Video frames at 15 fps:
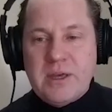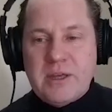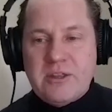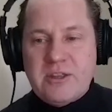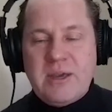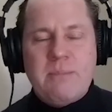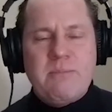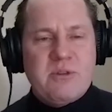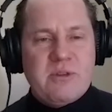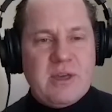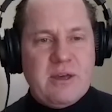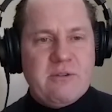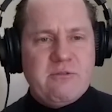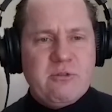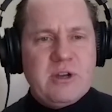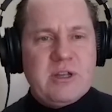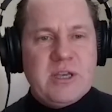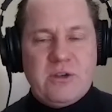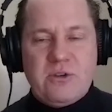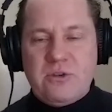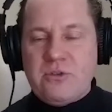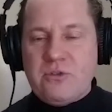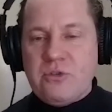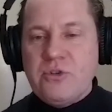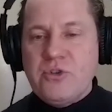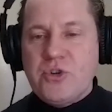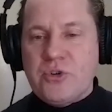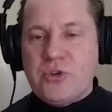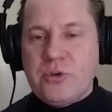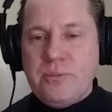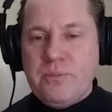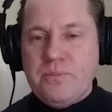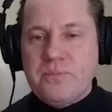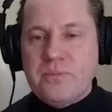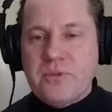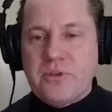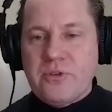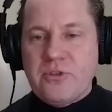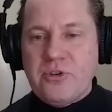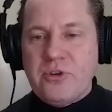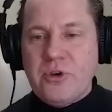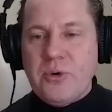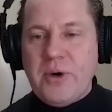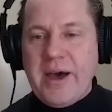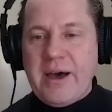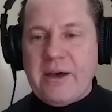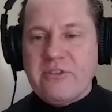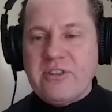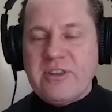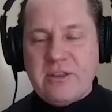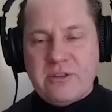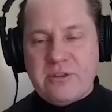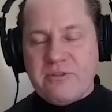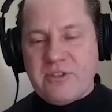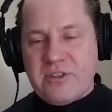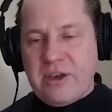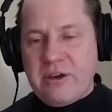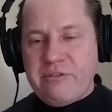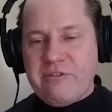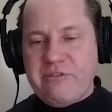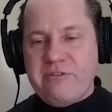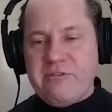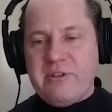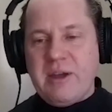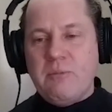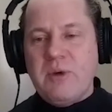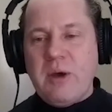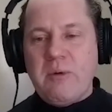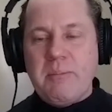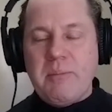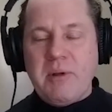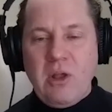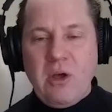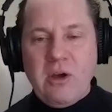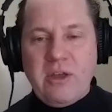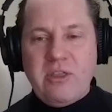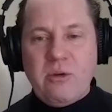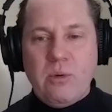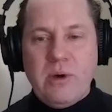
seems really crucial to our sense of self and where we belong in the